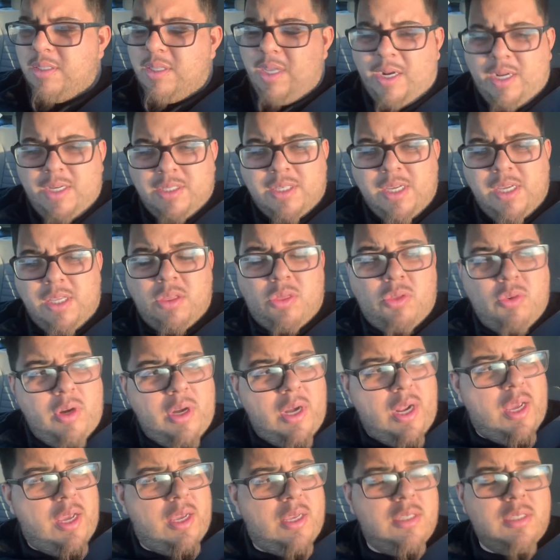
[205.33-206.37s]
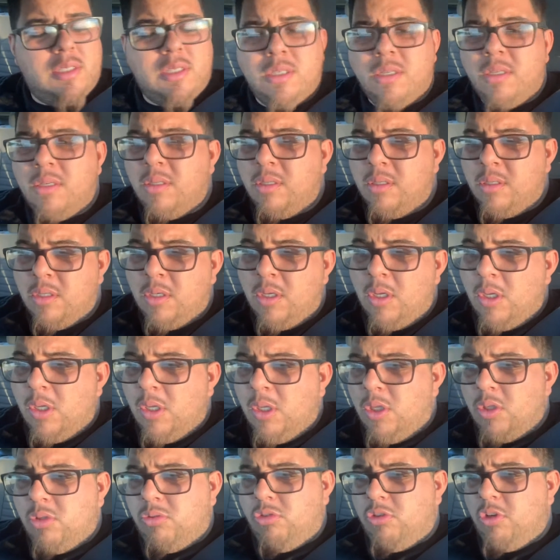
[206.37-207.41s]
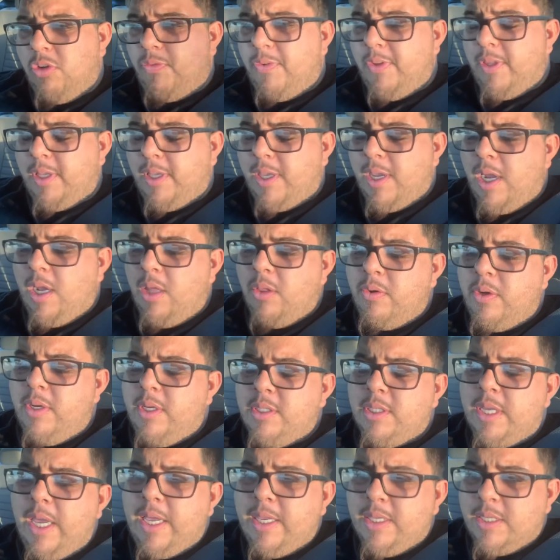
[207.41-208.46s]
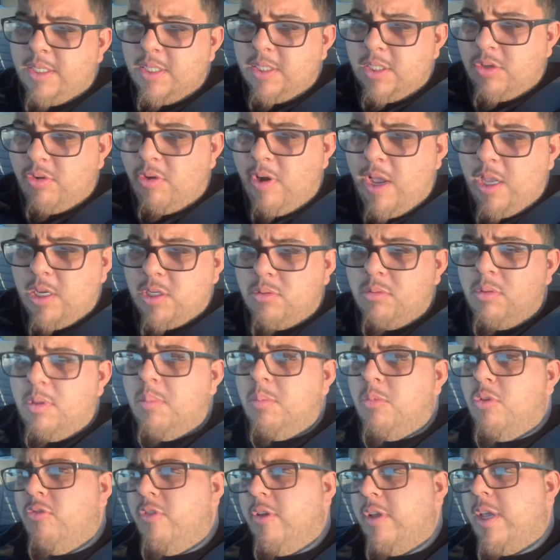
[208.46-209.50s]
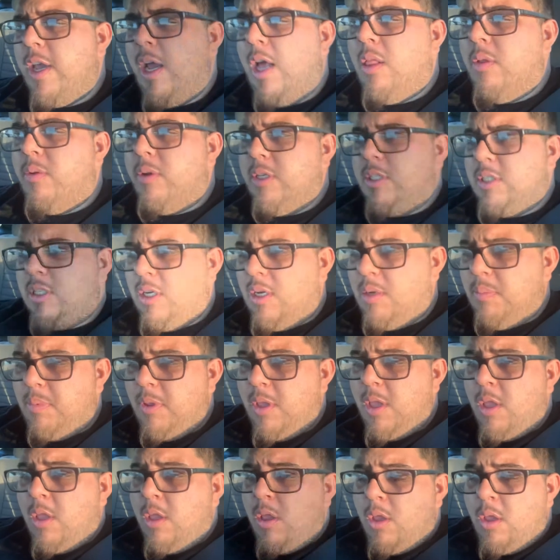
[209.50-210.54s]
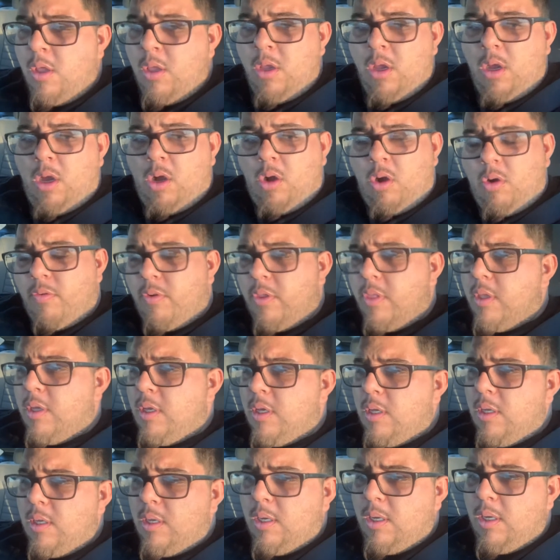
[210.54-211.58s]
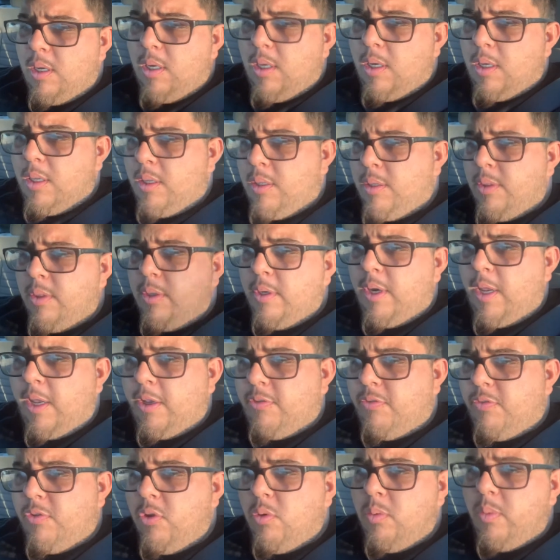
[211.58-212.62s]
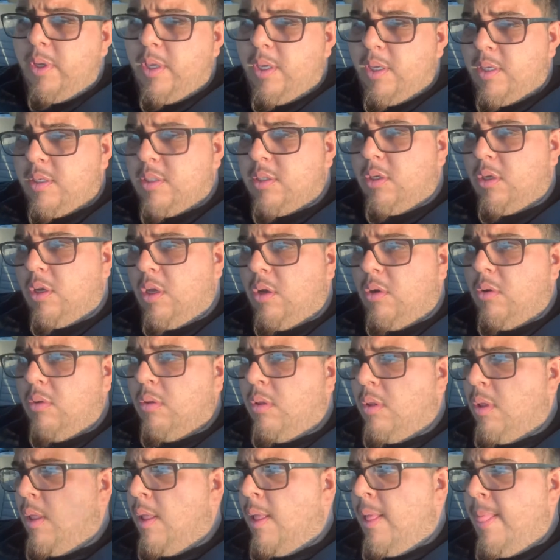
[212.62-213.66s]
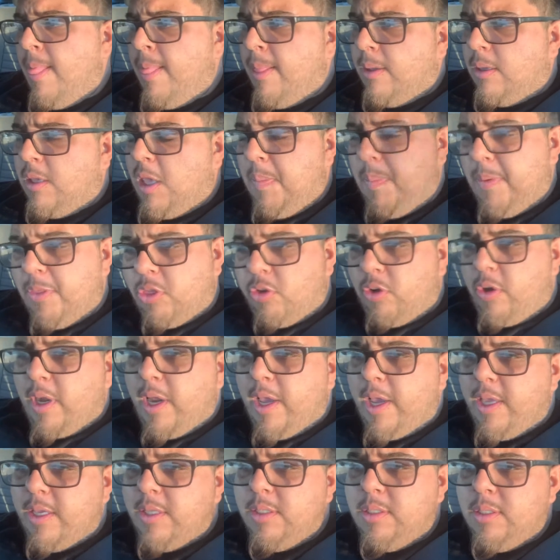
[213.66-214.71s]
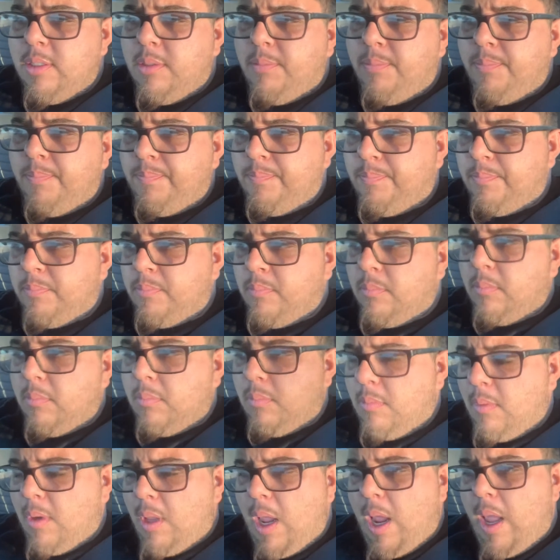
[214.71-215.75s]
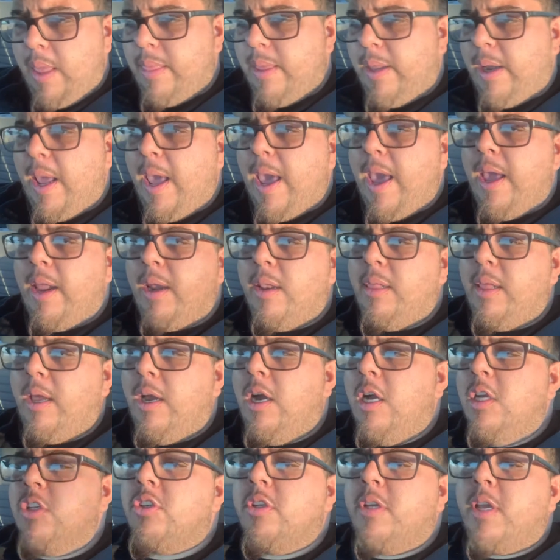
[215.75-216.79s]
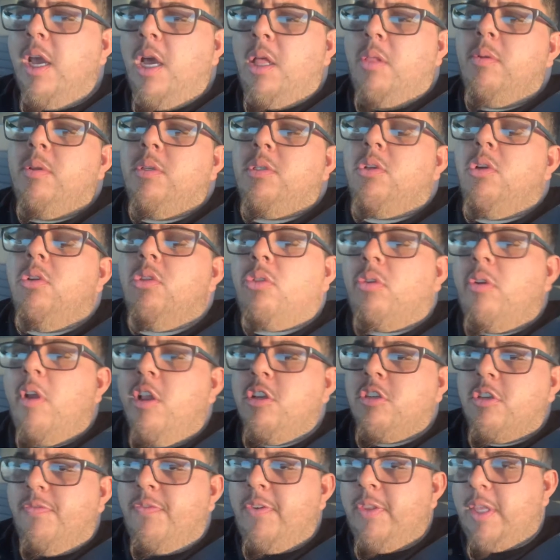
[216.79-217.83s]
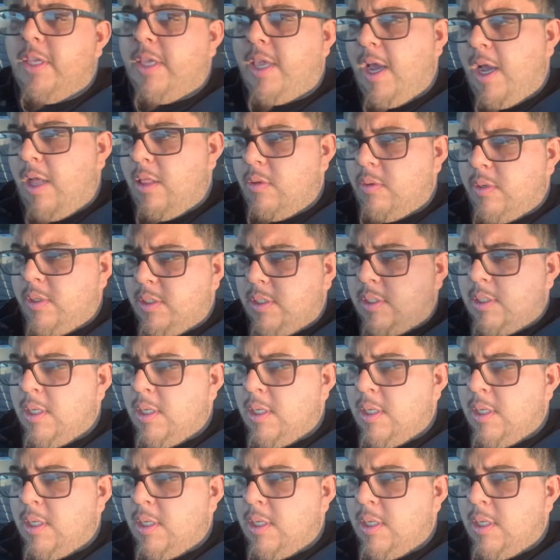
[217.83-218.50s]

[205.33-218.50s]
Like I said, three days, 250 calories, and just gradually move the calories up over the, uh, the next few weeks, you know? Keep it three days, and then add like 100 calories, go 350 calories.